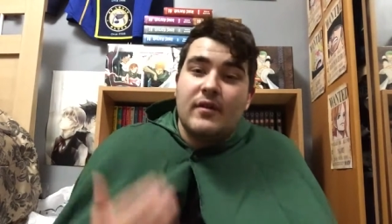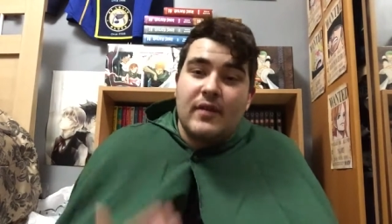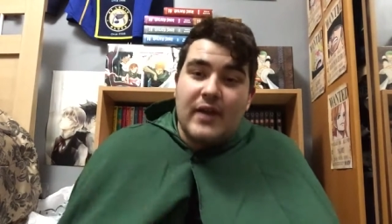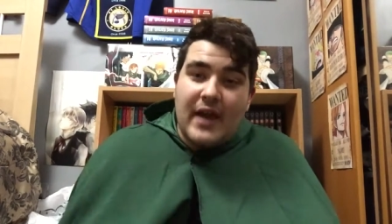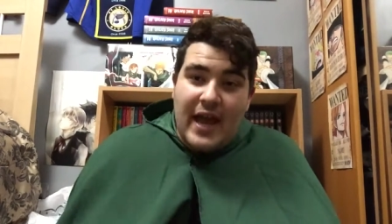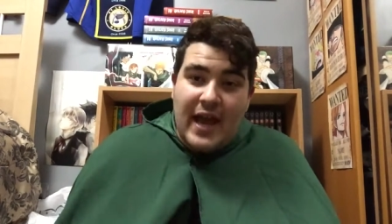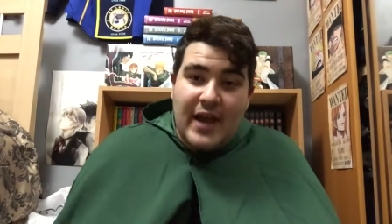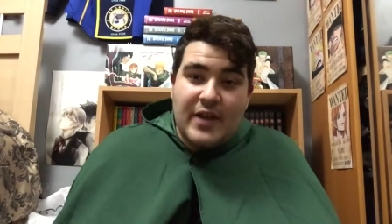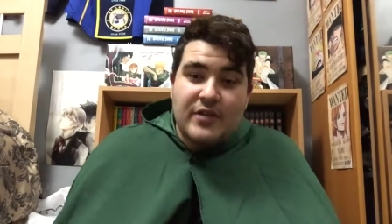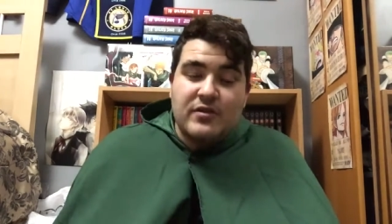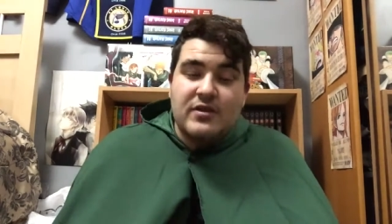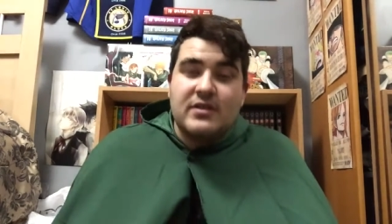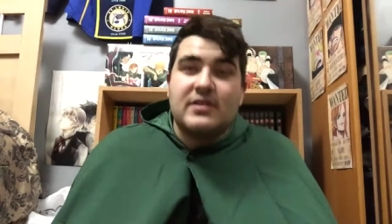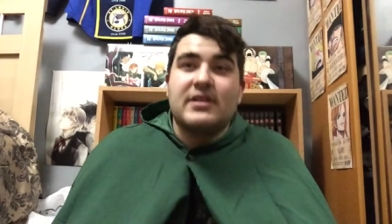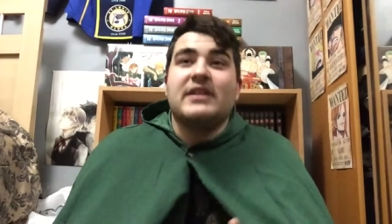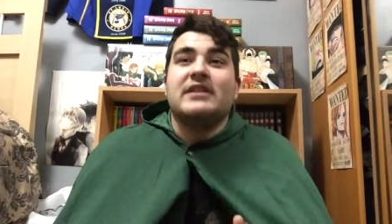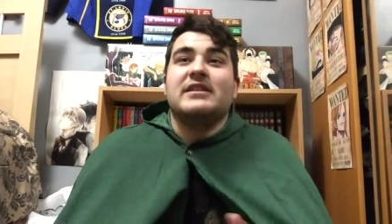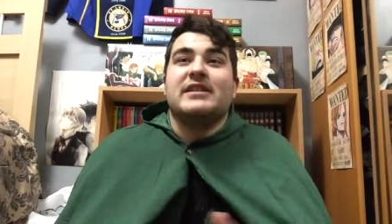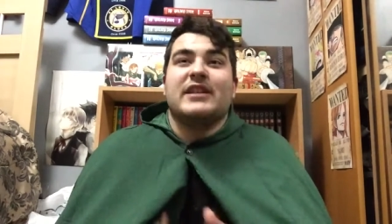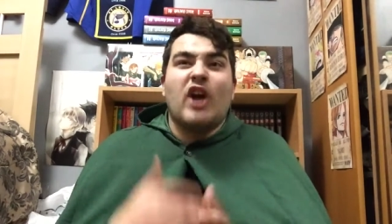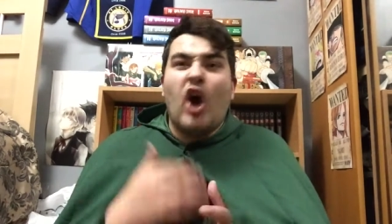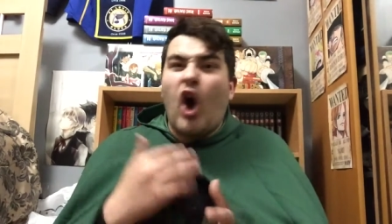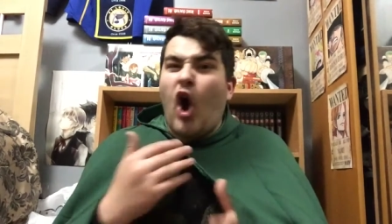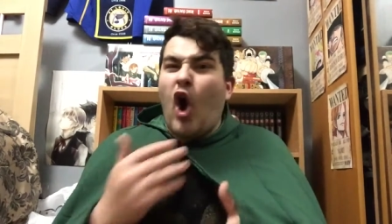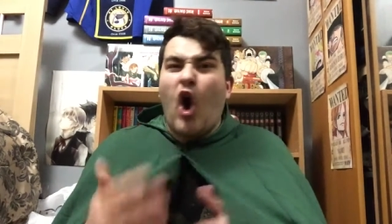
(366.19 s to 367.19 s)
Henderson's
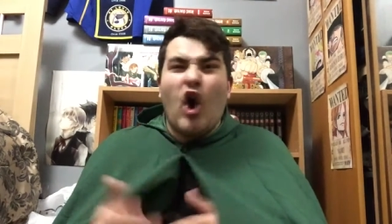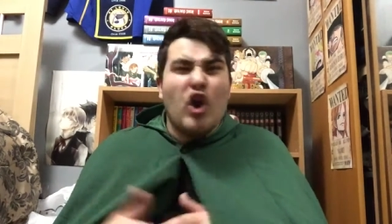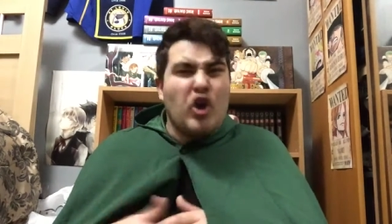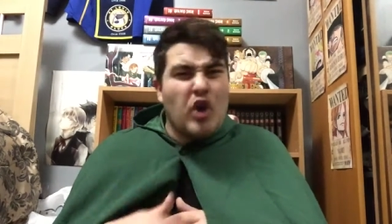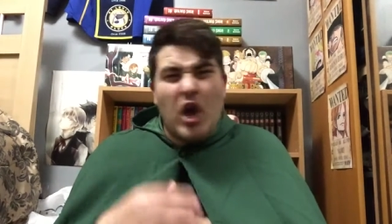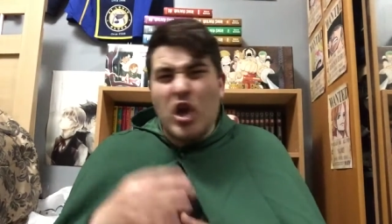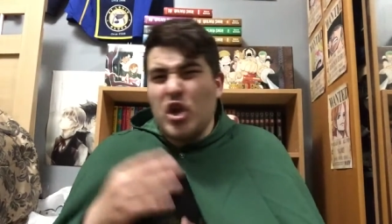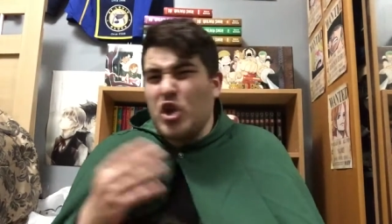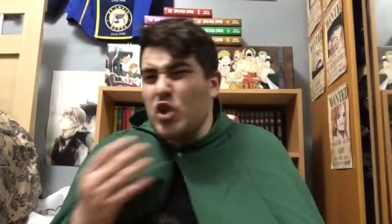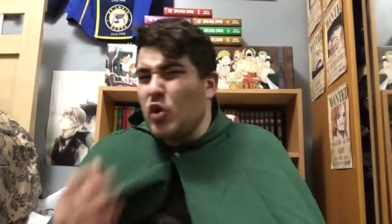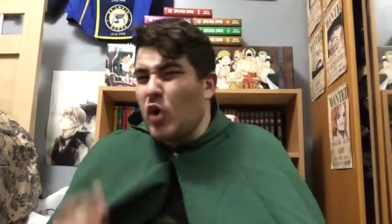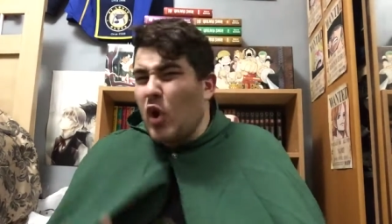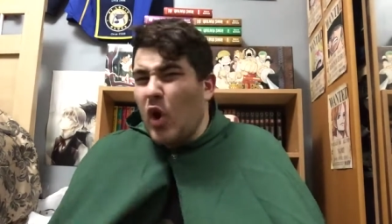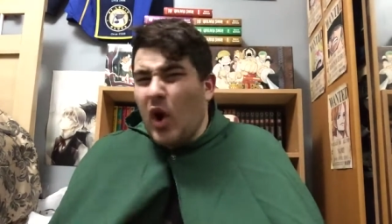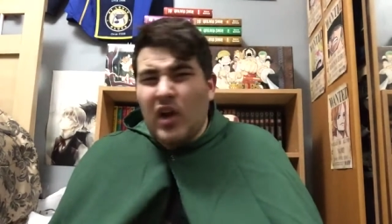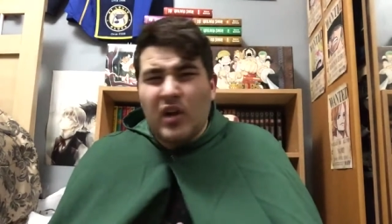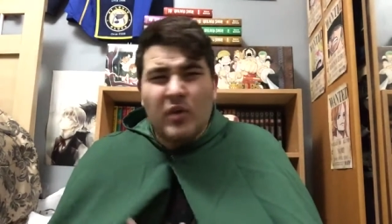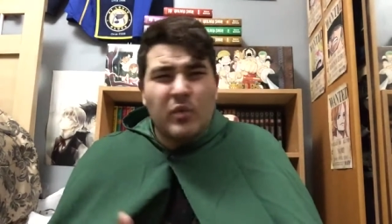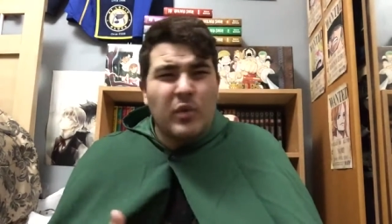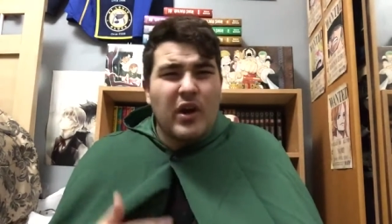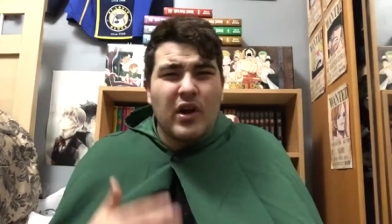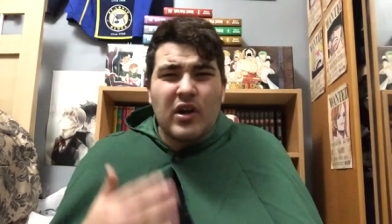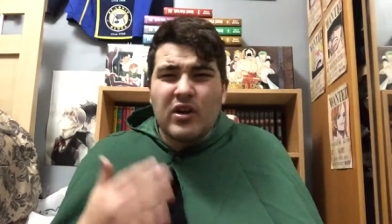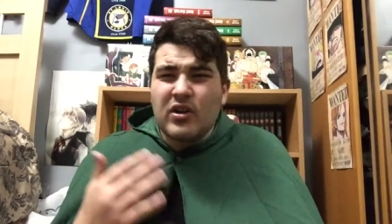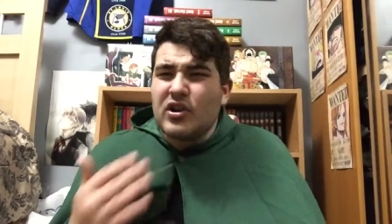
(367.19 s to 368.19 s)
like, oh, yo, you,
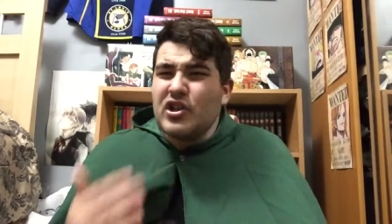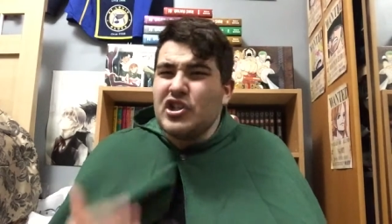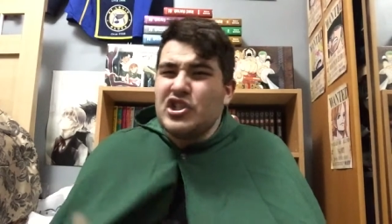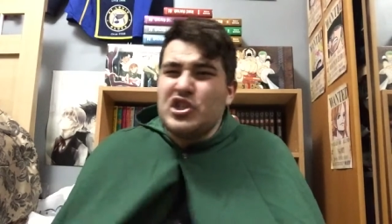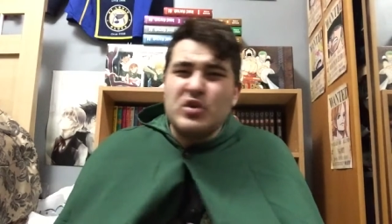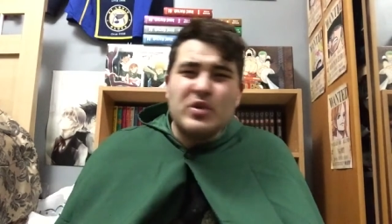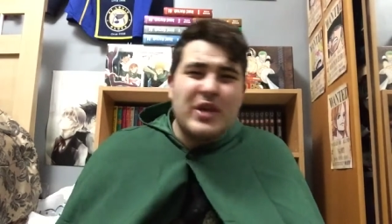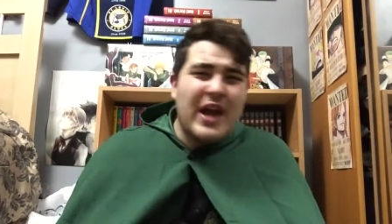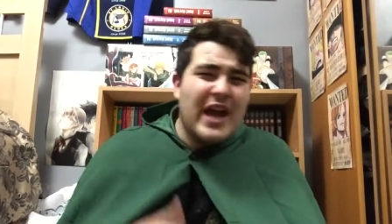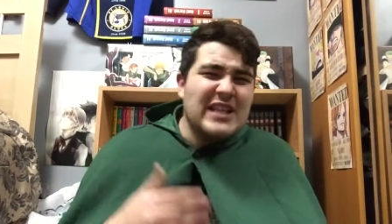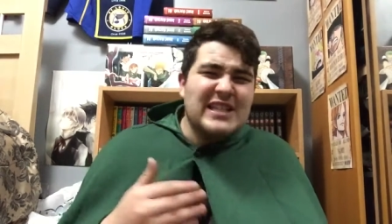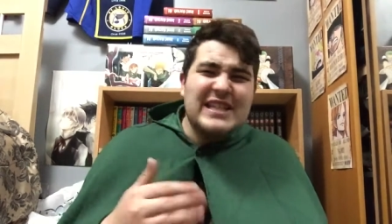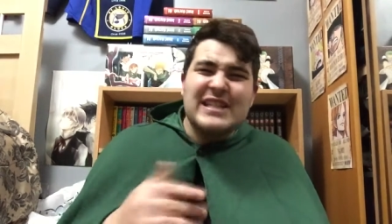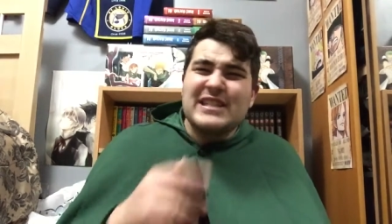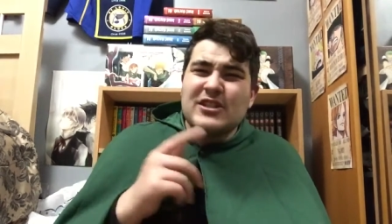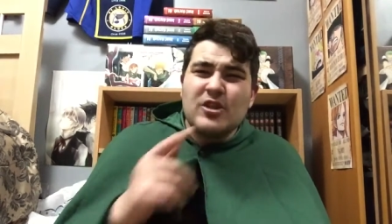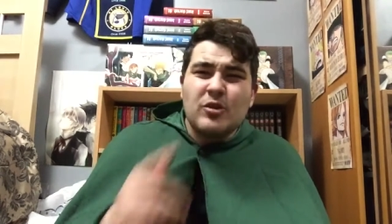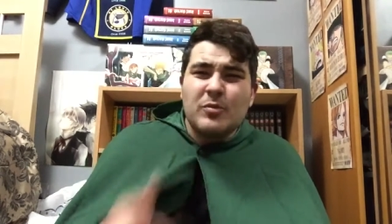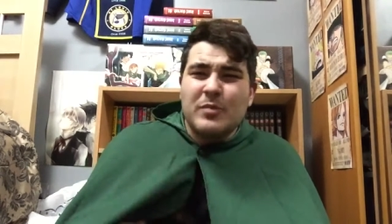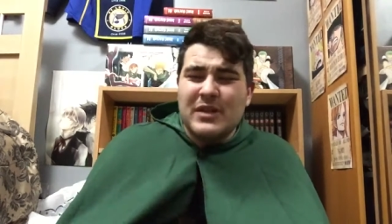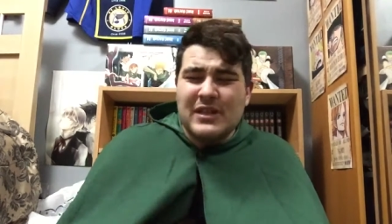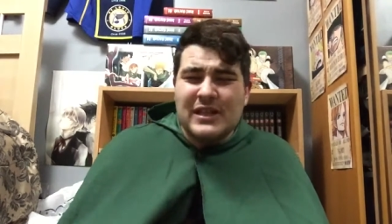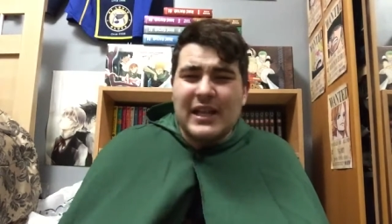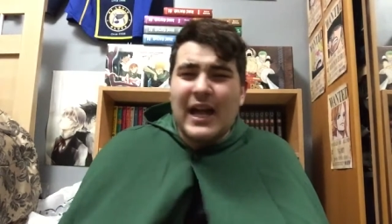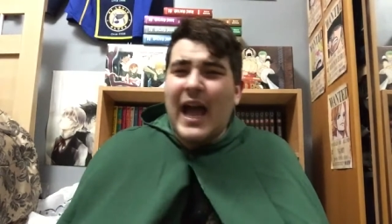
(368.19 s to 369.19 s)
how could you guys like still
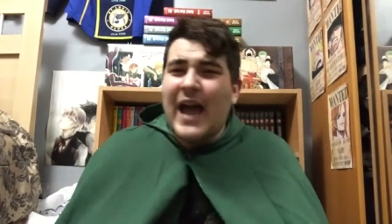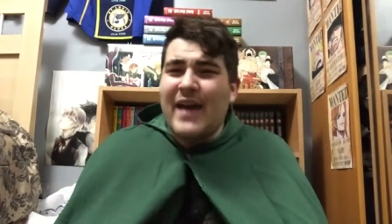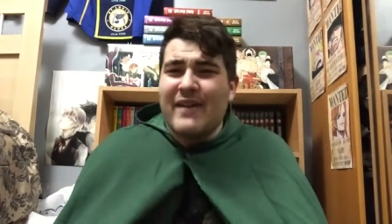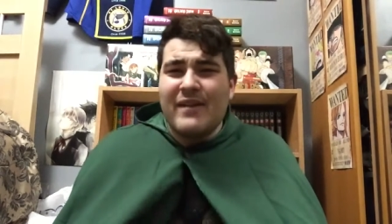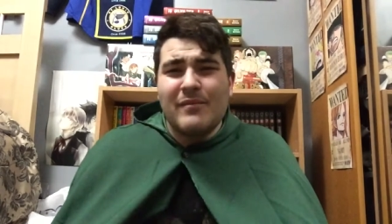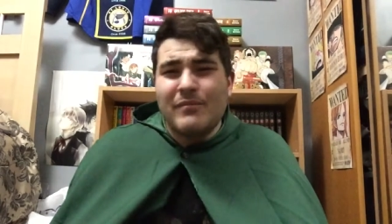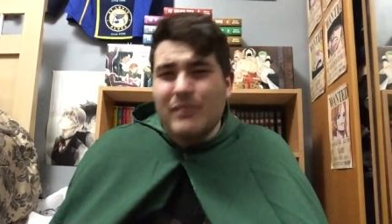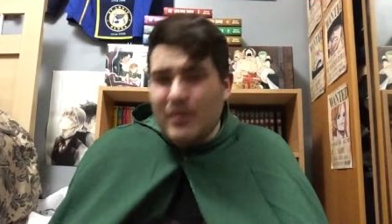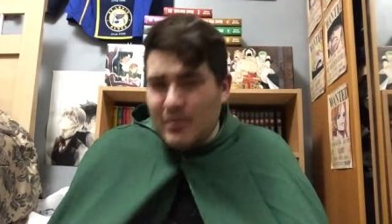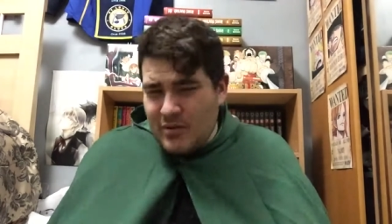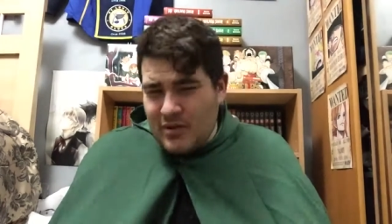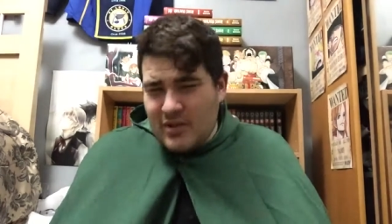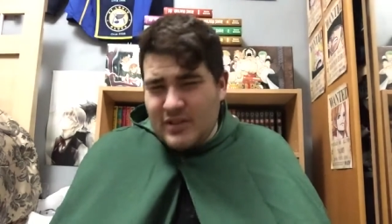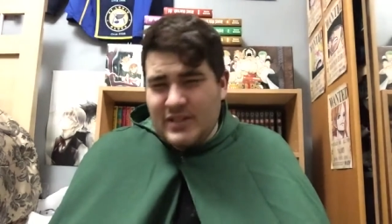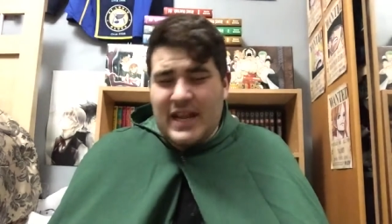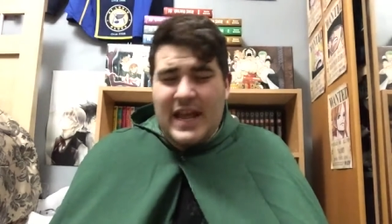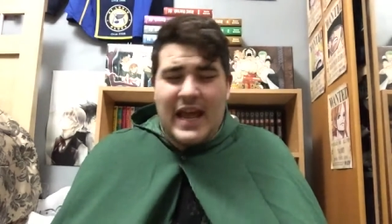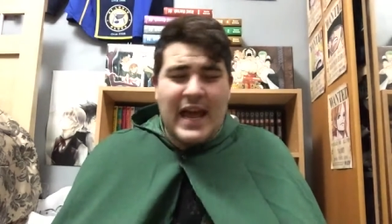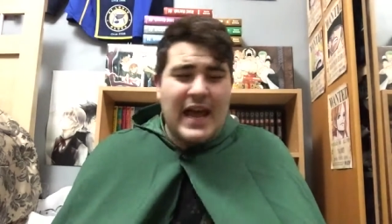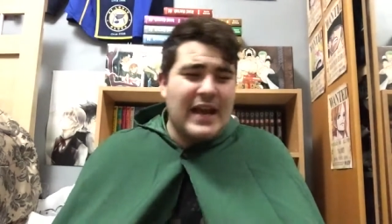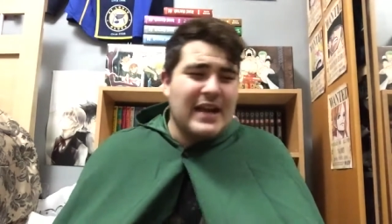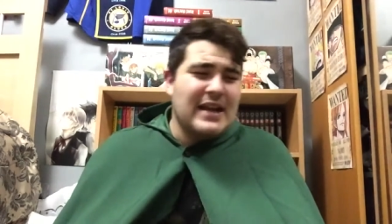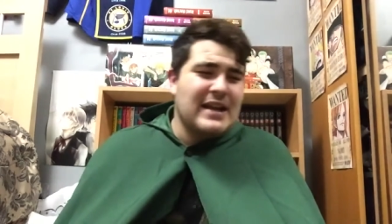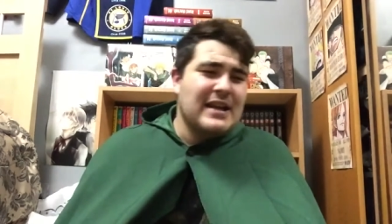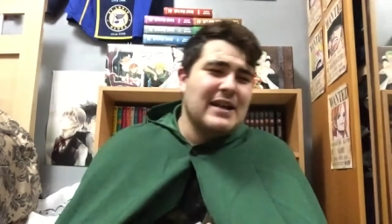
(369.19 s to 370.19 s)
be alive? My brother
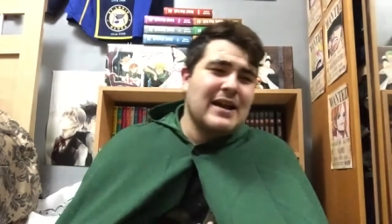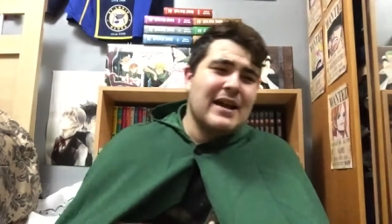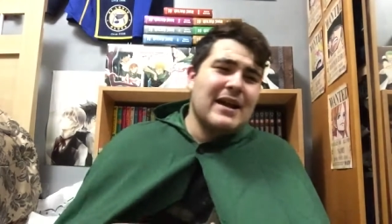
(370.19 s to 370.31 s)
dead.